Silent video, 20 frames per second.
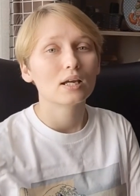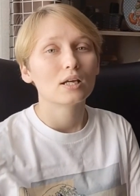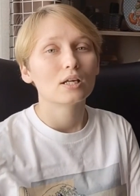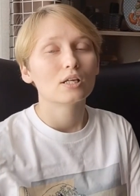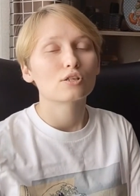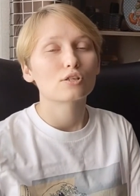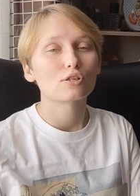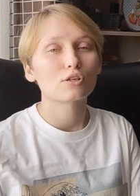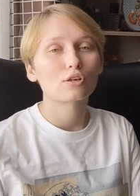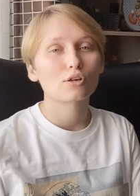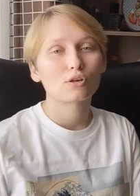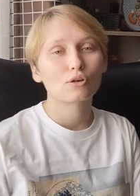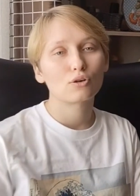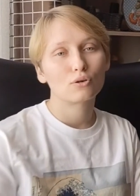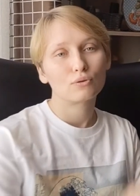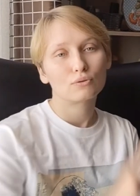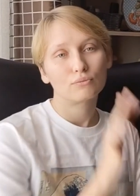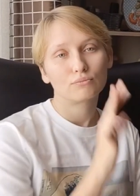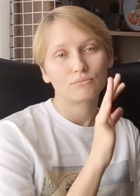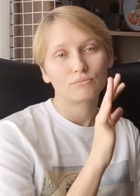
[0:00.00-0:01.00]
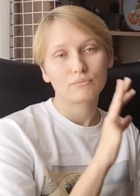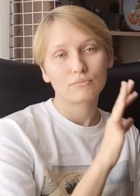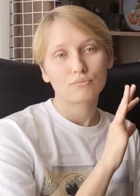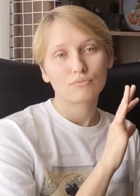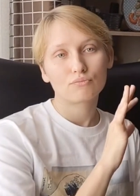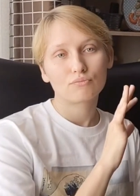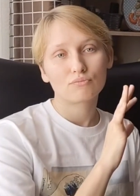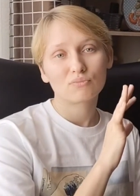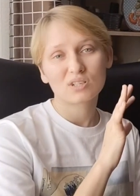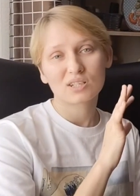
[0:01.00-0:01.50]
So
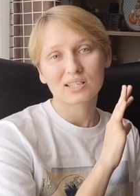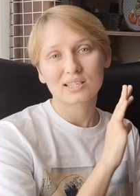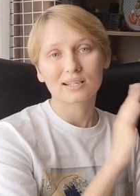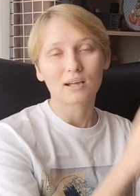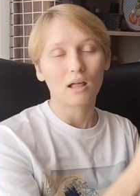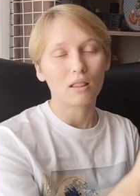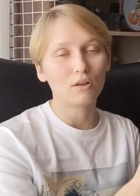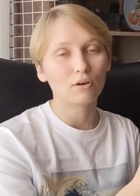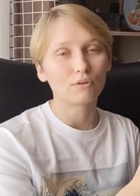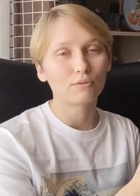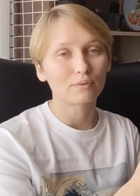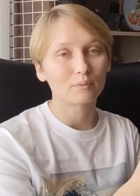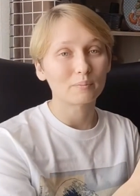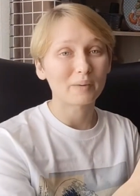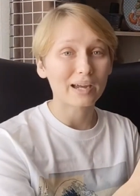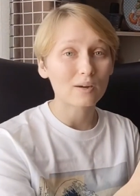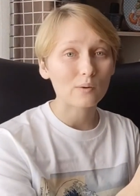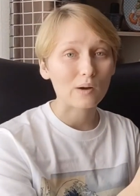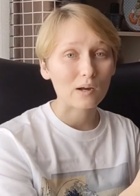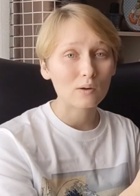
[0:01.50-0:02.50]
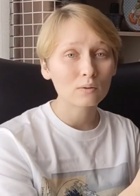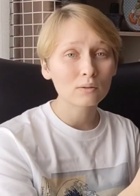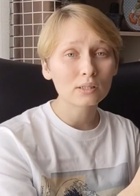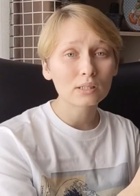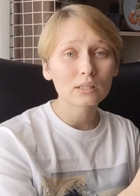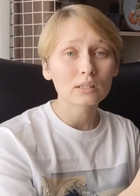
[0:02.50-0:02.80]
just the color of the background,